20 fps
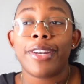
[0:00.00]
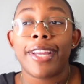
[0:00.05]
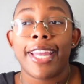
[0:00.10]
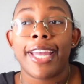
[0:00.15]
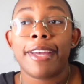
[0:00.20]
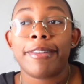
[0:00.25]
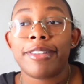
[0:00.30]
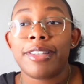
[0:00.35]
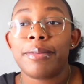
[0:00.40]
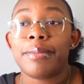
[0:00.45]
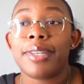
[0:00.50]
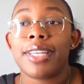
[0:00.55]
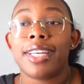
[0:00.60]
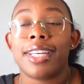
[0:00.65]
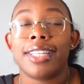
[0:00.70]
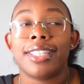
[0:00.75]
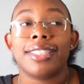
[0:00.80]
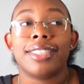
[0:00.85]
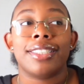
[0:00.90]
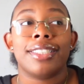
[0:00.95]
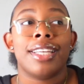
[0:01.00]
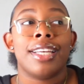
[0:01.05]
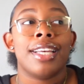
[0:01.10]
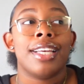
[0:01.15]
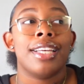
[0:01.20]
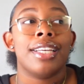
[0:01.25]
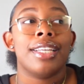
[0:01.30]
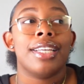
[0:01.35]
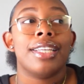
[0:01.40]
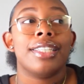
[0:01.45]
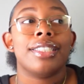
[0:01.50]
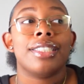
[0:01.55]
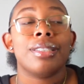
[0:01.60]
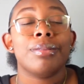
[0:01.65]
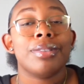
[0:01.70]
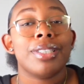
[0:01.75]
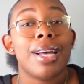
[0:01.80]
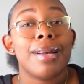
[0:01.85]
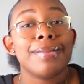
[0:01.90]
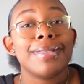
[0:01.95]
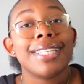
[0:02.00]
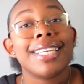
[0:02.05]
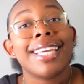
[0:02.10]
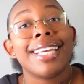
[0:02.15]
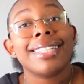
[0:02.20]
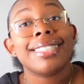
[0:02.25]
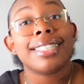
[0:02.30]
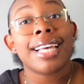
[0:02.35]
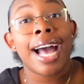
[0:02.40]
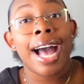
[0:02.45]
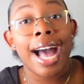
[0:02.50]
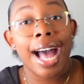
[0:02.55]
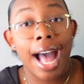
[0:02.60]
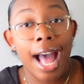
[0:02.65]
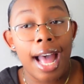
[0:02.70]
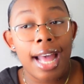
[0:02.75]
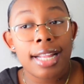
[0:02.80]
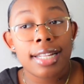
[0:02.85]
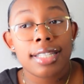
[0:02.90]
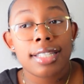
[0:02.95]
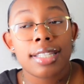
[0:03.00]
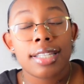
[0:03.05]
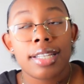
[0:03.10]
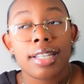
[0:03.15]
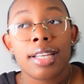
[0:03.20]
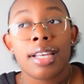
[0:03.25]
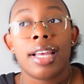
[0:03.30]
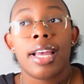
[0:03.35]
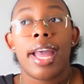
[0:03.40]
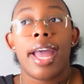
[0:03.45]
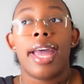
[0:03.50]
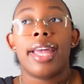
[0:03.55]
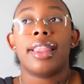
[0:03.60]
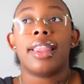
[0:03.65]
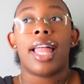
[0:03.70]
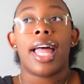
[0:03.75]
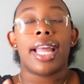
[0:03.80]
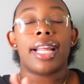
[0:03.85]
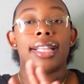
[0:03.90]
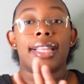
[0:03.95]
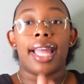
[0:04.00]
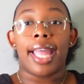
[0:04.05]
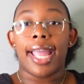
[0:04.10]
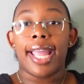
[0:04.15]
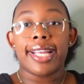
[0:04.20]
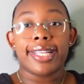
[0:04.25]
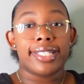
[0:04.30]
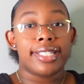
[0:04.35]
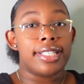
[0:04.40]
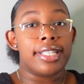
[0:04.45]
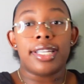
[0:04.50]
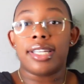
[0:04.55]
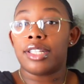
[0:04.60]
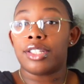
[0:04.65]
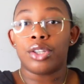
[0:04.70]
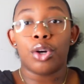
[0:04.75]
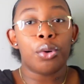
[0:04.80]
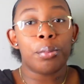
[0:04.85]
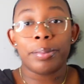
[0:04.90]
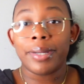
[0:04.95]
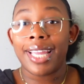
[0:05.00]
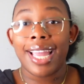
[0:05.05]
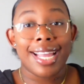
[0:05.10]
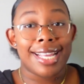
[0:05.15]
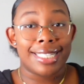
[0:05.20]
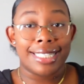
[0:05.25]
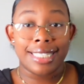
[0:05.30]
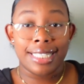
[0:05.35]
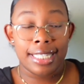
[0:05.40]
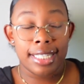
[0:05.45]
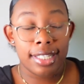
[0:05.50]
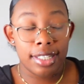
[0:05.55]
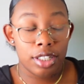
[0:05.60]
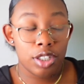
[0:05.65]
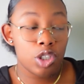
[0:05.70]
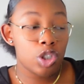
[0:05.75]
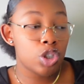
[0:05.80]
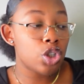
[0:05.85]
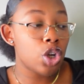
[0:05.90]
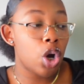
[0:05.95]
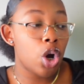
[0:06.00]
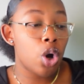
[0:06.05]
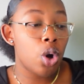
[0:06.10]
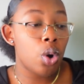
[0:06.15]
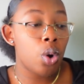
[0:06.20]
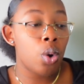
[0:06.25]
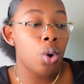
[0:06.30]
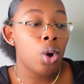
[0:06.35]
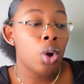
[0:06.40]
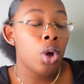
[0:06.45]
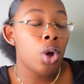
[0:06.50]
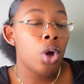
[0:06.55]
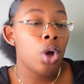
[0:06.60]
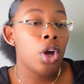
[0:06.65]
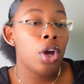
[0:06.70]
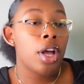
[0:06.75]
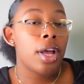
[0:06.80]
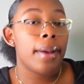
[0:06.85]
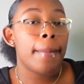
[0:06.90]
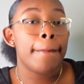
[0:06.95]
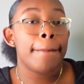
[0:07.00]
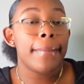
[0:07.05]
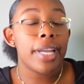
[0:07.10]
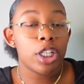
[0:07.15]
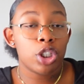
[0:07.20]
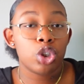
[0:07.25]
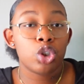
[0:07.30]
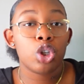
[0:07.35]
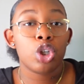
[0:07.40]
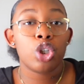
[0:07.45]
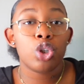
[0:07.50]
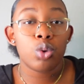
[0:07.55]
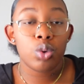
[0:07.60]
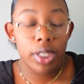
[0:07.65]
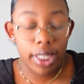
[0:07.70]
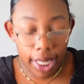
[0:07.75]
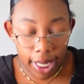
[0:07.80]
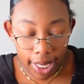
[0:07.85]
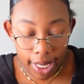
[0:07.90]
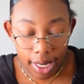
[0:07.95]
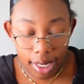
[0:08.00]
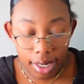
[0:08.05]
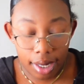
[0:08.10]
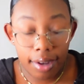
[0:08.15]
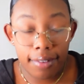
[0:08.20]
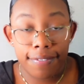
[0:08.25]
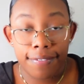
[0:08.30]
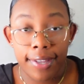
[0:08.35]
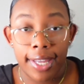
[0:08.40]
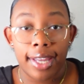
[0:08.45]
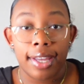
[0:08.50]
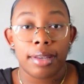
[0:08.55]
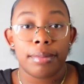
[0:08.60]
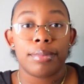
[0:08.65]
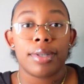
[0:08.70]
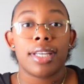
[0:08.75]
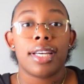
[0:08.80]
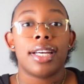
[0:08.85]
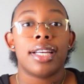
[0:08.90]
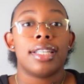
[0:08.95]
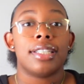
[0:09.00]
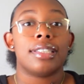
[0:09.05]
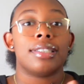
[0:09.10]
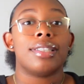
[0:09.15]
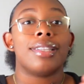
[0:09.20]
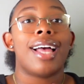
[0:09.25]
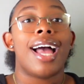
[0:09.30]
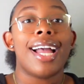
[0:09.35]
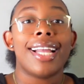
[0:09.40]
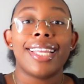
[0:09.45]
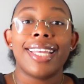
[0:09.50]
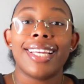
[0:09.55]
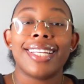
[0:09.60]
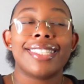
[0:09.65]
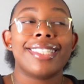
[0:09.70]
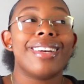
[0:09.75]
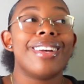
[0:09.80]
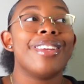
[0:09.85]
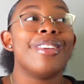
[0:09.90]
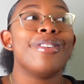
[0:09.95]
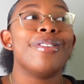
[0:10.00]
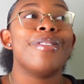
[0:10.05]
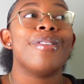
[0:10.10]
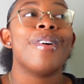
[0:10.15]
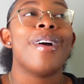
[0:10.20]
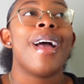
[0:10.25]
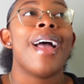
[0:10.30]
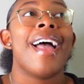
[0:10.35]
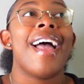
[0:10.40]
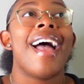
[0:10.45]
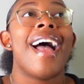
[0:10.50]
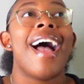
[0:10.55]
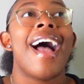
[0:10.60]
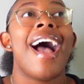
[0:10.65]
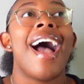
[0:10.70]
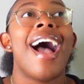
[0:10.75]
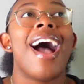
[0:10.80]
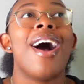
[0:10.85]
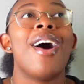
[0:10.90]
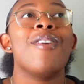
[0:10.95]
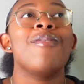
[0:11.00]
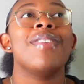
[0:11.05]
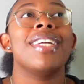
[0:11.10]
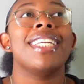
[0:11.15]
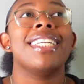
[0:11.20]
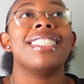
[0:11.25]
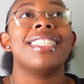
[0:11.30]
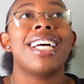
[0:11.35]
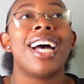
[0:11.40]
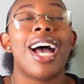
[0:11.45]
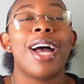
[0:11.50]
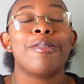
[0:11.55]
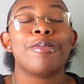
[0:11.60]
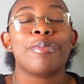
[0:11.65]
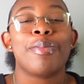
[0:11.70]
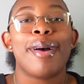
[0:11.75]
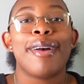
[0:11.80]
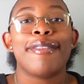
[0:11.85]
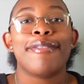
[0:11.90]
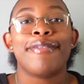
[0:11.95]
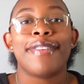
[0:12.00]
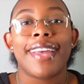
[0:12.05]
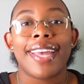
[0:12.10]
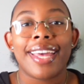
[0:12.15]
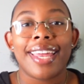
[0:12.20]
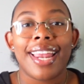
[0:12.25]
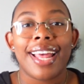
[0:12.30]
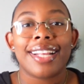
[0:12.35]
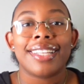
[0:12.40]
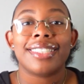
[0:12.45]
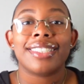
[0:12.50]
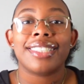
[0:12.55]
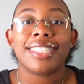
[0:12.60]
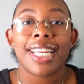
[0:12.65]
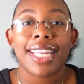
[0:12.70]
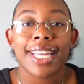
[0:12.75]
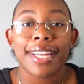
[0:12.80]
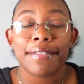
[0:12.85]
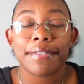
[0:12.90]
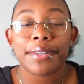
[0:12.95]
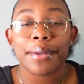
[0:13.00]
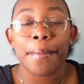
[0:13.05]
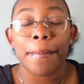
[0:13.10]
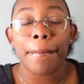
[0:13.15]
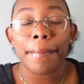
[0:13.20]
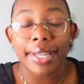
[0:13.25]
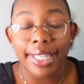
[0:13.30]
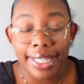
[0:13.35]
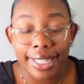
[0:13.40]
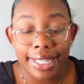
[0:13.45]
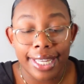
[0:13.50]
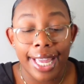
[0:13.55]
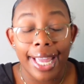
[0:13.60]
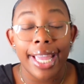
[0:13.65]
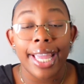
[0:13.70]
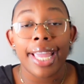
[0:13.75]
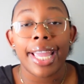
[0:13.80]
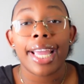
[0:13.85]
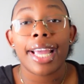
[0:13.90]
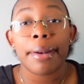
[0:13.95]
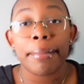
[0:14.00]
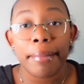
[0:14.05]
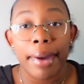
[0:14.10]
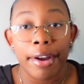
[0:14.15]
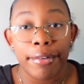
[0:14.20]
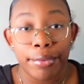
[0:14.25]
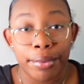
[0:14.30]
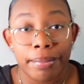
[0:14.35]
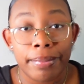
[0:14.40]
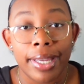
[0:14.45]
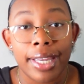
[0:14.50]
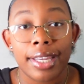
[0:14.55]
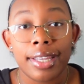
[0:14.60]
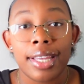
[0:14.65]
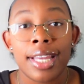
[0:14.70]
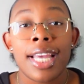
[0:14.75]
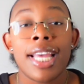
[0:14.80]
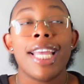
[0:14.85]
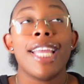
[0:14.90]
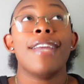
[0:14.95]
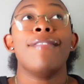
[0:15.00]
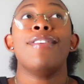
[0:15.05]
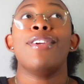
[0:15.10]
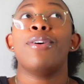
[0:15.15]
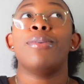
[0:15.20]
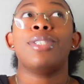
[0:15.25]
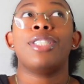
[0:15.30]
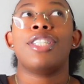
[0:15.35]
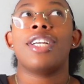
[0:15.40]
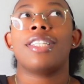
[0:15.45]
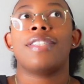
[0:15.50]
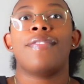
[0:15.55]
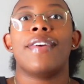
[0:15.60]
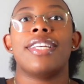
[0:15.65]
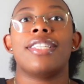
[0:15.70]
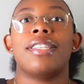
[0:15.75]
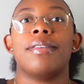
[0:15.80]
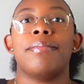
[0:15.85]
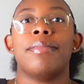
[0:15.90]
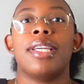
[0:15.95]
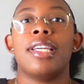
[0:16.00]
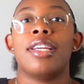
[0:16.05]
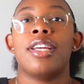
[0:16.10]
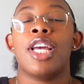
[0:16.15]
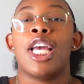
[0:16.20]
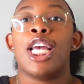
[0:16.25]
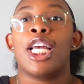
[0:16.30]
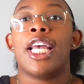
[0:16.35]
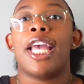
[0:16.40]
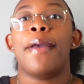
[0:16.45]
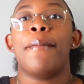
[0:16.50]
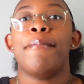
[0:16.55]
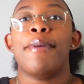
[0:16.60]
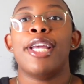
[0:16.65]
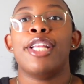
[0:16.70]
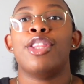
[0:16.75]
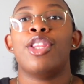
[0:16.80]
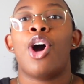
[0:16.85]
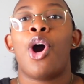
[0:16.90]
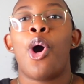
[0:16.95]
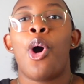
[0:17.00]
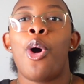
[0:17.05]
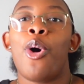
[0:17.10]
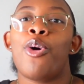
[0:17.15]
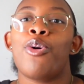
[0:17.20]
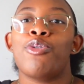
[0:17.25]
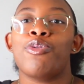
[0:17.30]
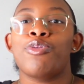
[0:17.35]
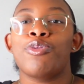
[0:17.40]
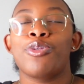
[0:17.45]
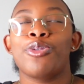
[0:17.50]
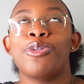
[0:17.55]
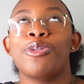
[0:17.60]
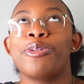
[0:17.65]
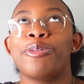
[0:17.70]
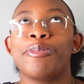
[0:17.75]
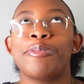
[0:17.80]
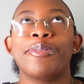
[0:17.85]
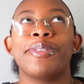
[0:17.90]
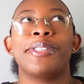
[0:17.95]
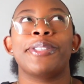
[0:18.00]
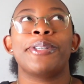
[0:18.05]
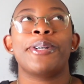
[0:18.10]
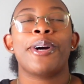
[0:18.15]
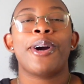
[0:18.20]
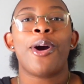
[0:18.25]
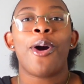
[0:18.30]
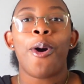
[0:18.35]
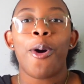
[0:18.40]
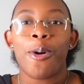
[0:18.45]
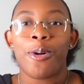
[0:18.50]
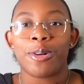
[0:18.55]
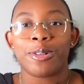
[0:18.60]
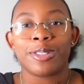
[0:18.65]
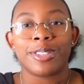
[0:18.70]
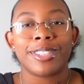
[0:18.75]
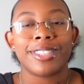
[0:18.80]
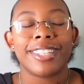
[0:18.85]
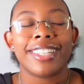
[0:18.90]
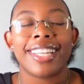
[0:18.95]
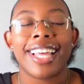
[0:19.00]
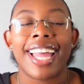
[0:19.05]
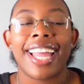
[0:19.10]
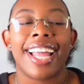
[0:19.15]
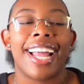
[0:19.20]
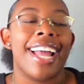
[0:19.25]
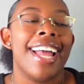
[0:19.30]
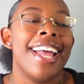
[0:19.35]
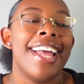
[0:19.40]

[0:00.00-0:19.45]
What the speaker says: to Hampton, because sometimes it gets hot and like the AC don't be ACing. So make sure you get a fan, because I can't tell you how many times my fan has saved me and my roommate. Even though it was just facing me, it made the whole room cold. So like